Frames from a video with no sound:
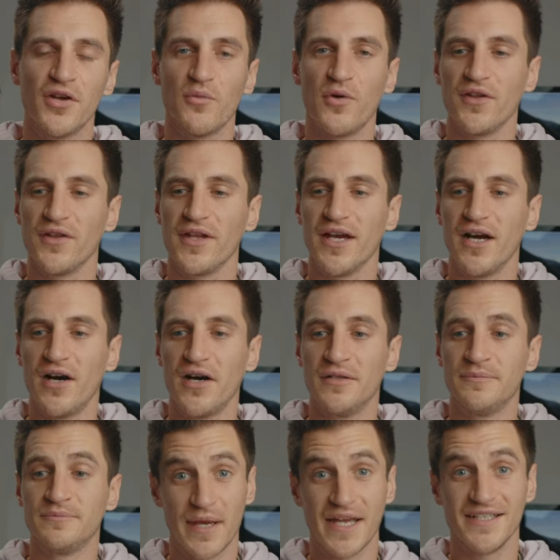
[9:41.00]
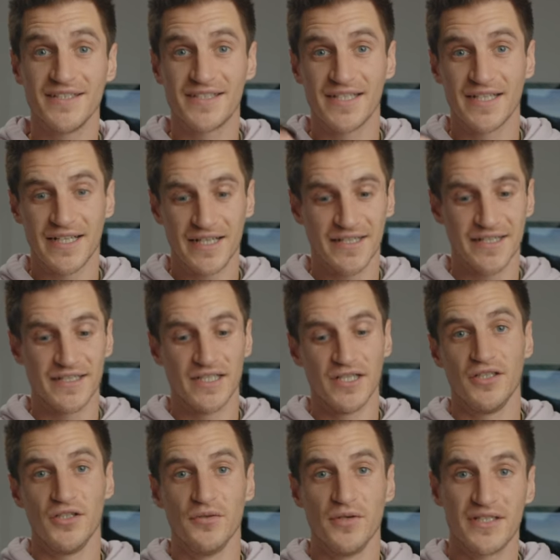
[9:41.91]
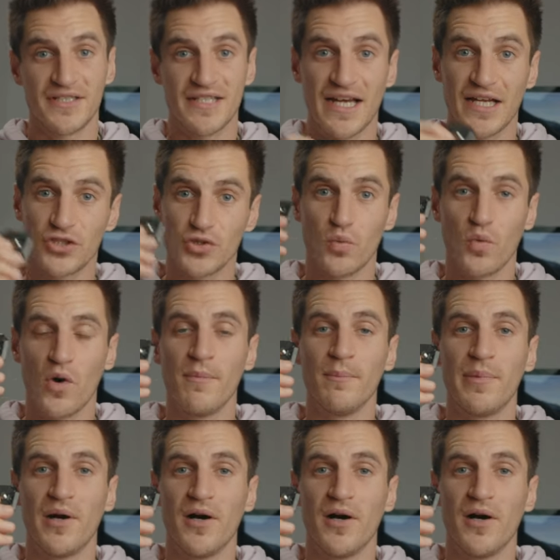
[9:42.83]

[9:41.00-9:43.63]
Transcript: know what they are, basically you attach one